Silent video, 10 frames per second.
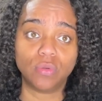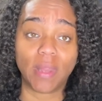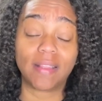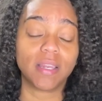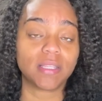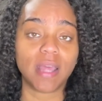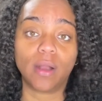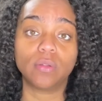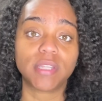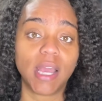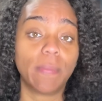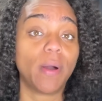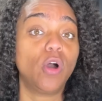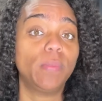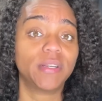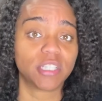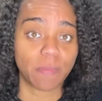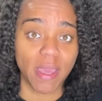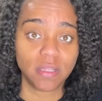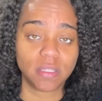like, it's not going to take up a whole bunch of
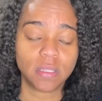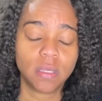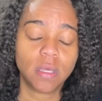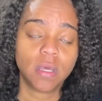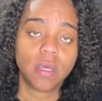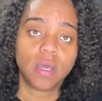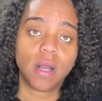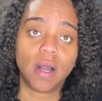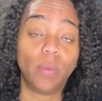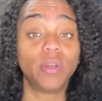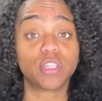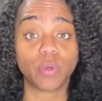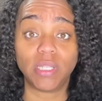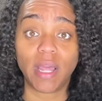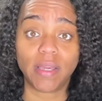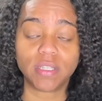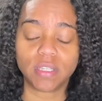space uh, which is really nice.